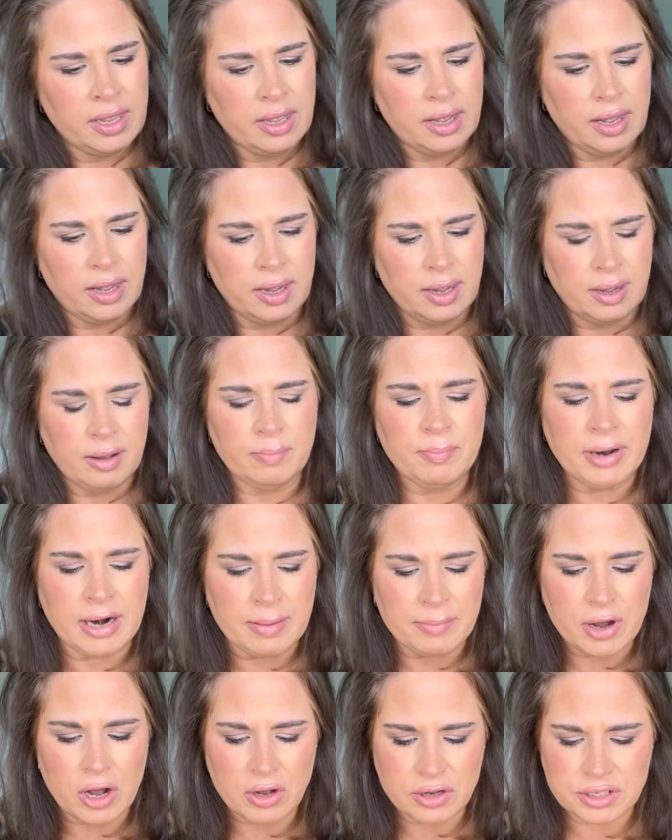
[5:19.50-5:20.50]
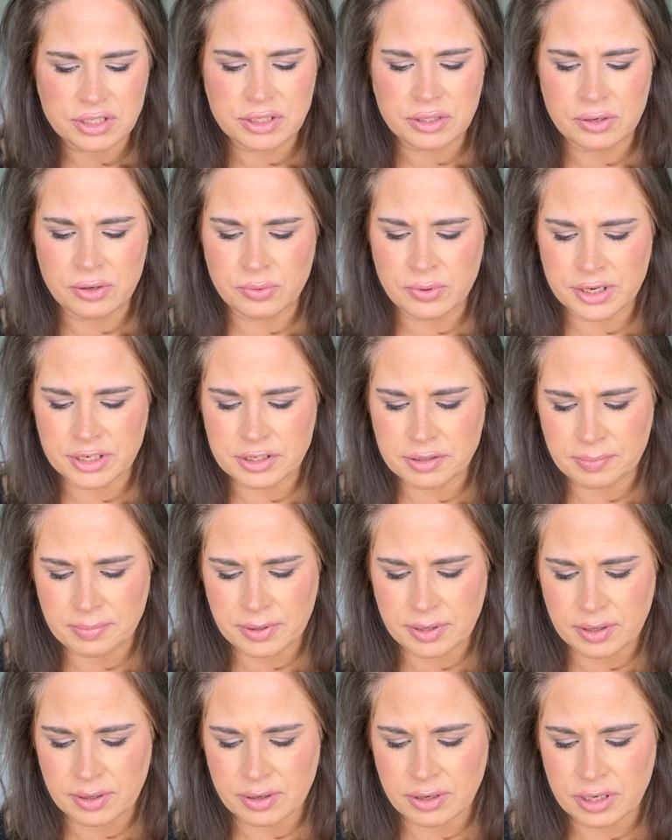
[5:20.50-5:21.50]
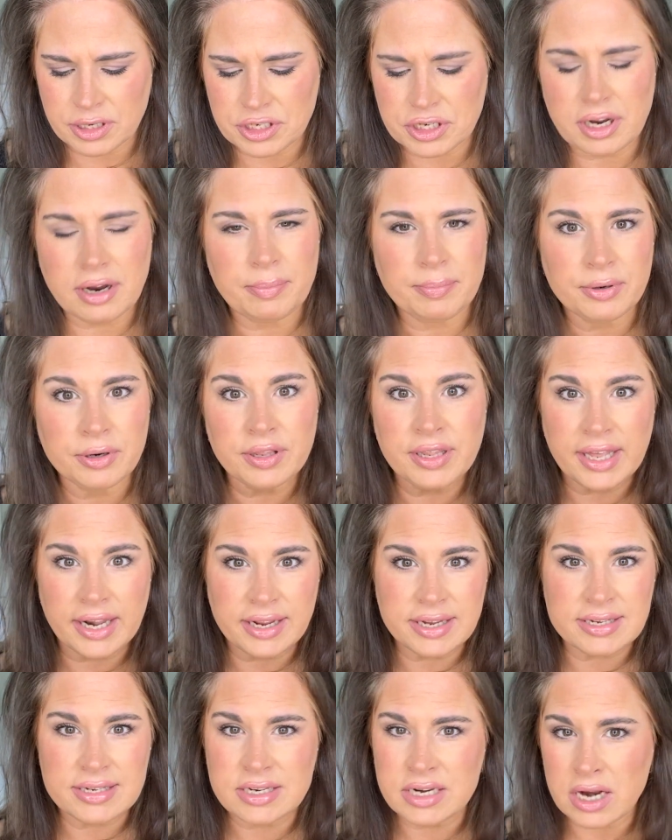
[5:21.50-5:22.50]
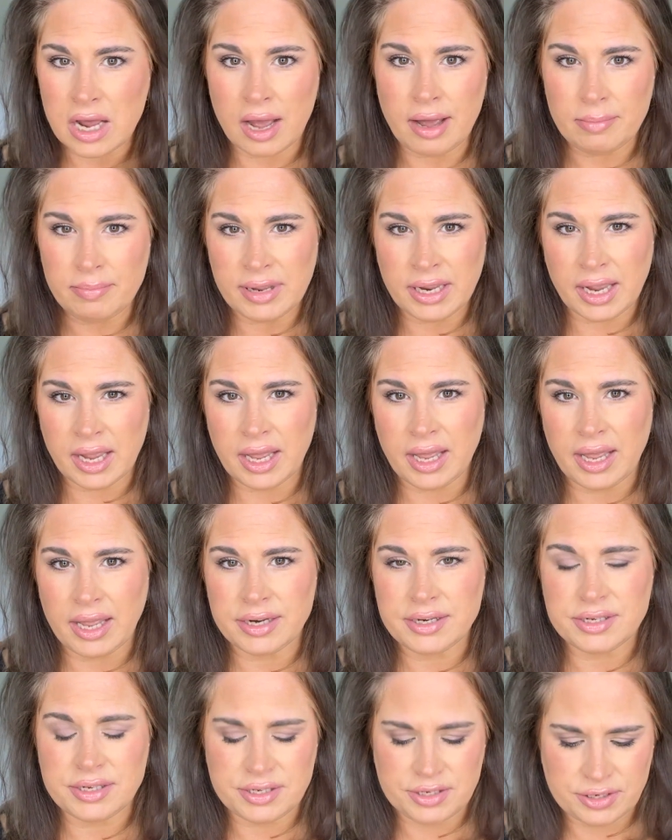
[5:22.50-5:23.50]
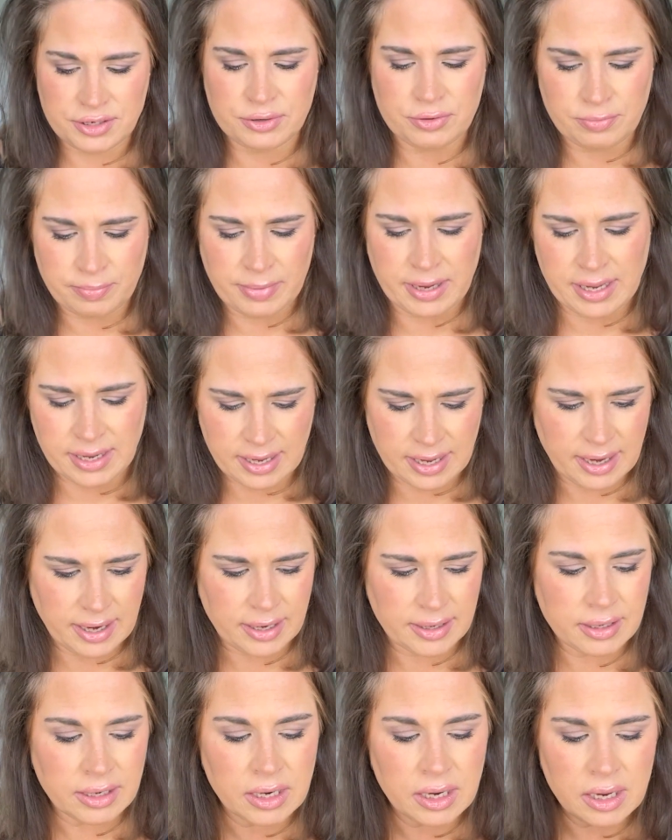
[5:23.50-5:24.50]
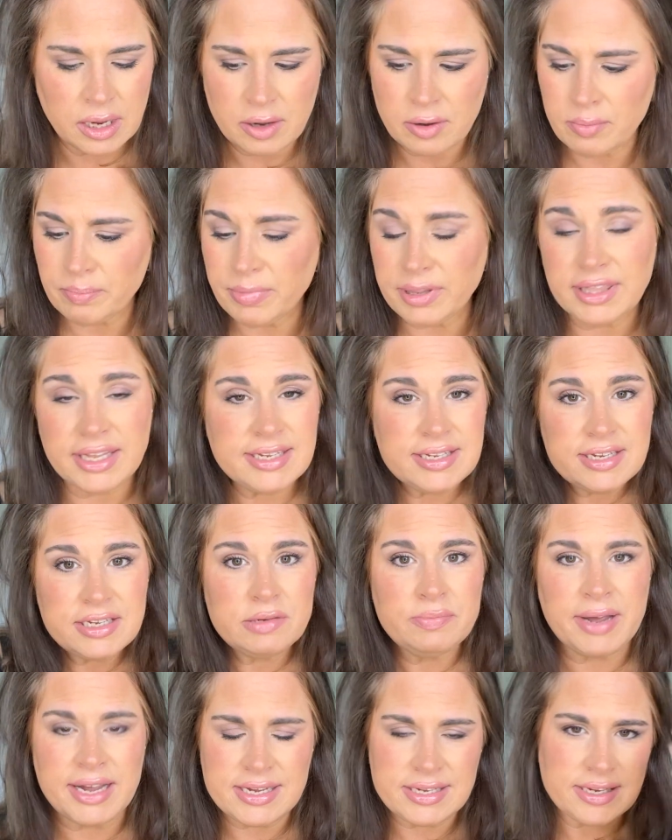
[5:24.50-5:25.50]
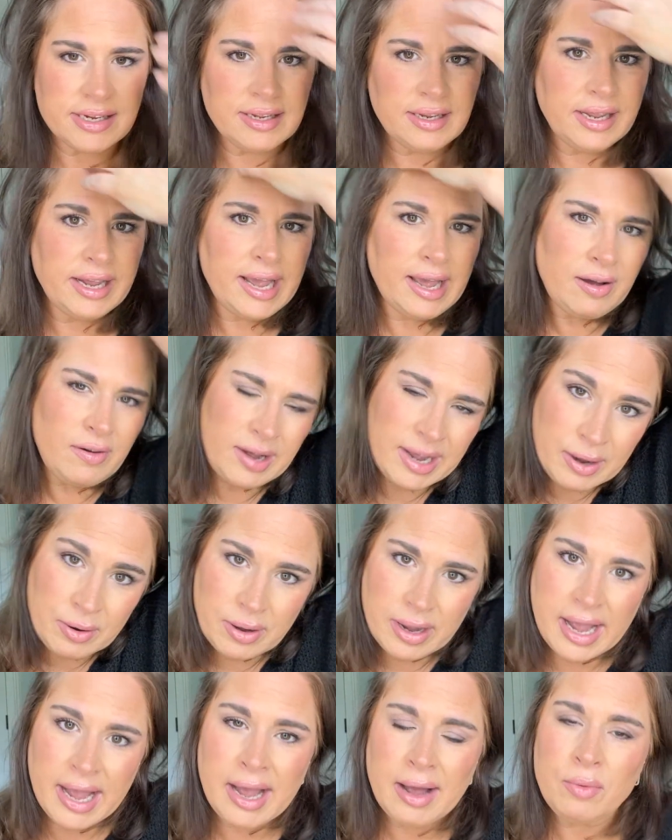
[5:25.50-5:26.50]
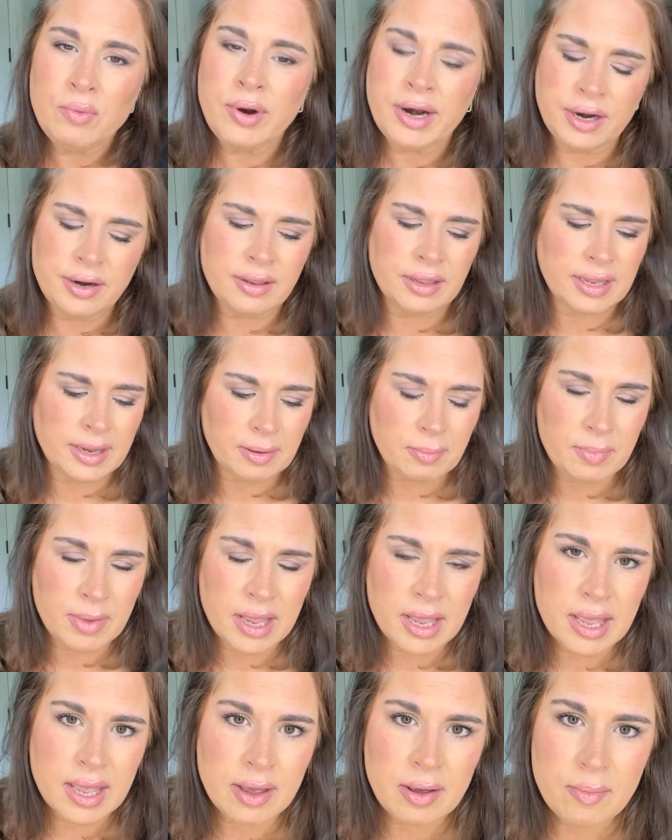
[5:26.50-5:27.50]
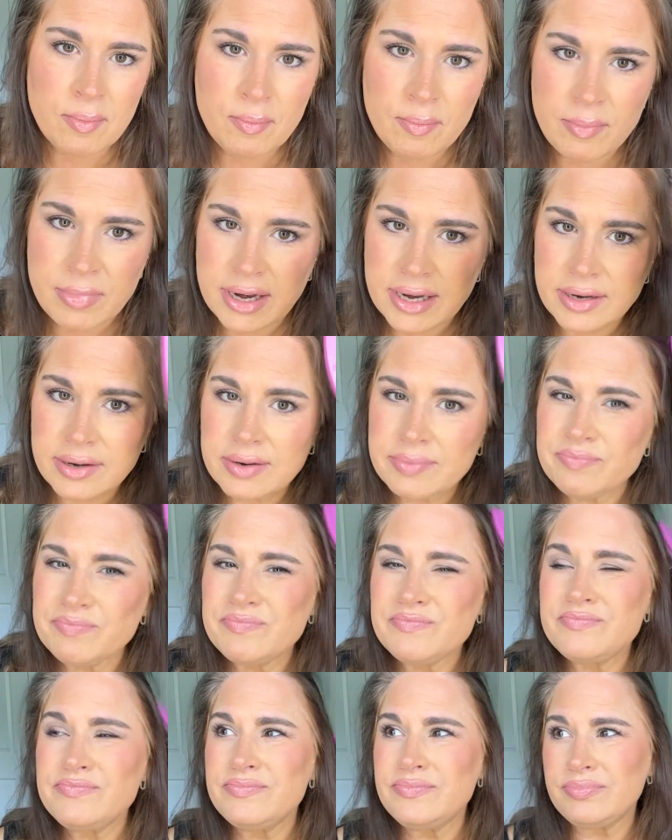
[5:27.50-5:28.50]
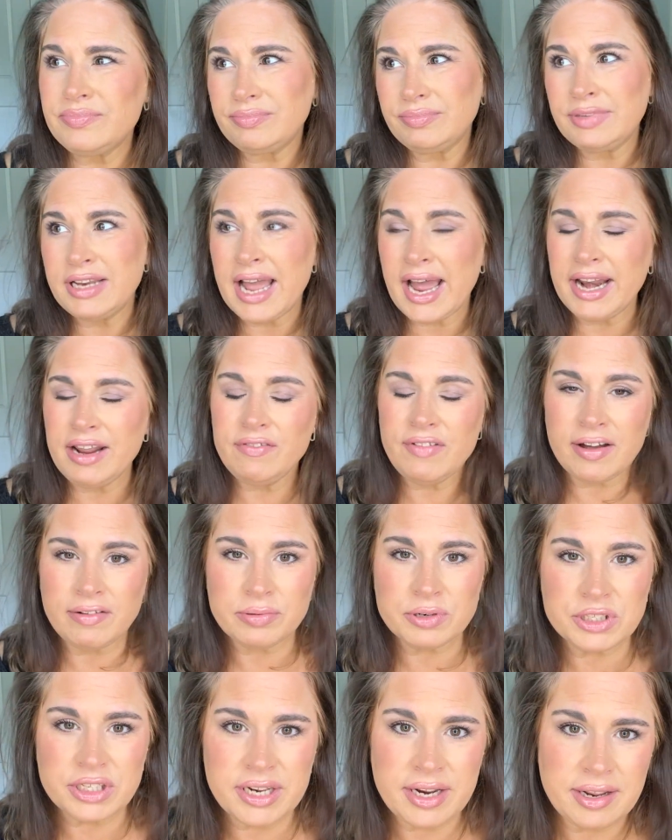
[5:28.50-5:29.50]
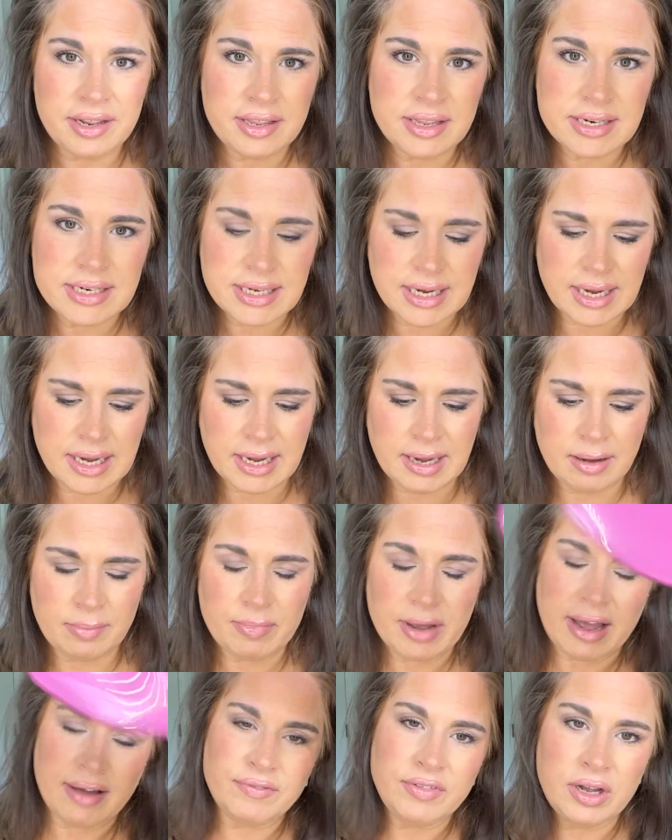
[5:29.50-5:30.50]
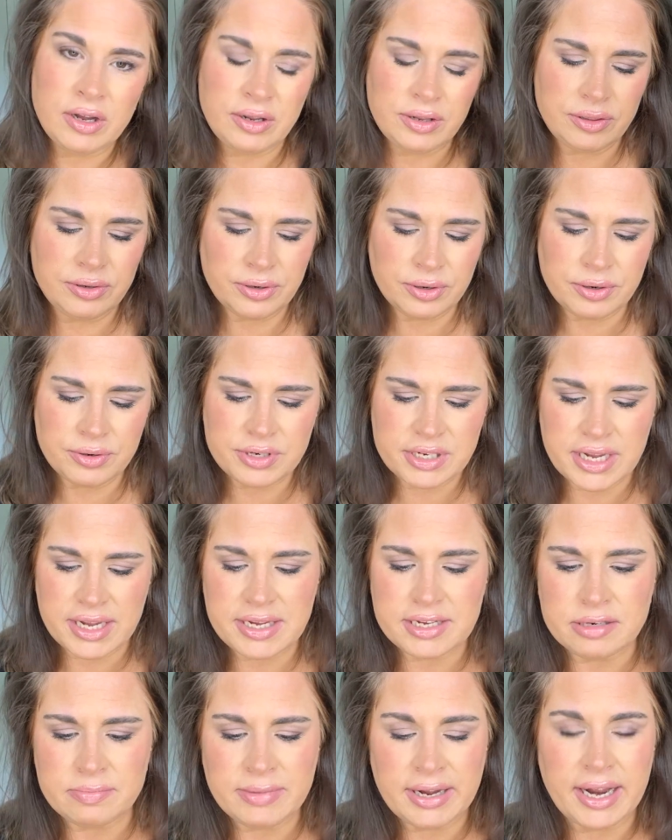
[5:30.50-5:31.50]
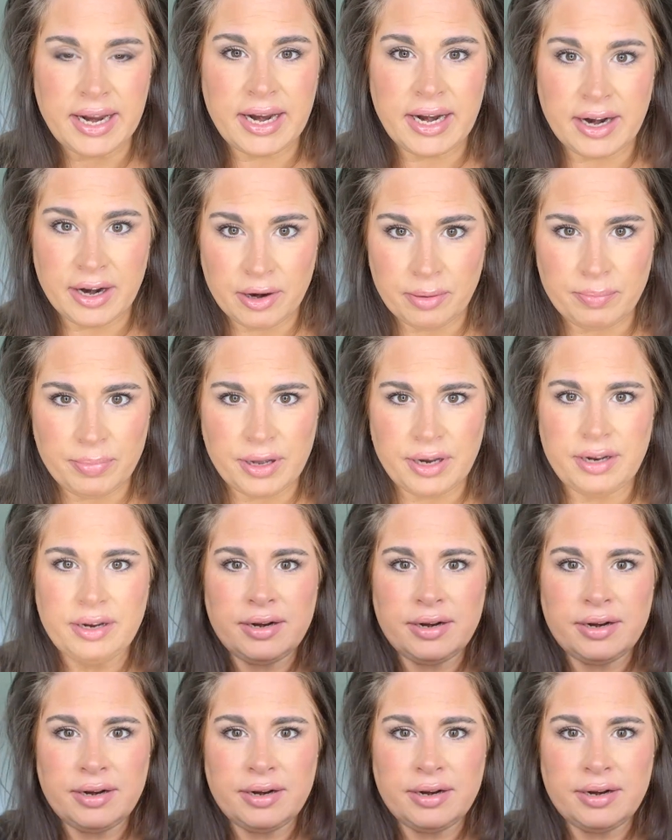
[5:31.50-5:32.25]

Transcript: But I'm also going to put on a topper that has not been cut to suit me yet. But this is basically how I wear them. 95% of the time, I've gone through, teased my hair, put it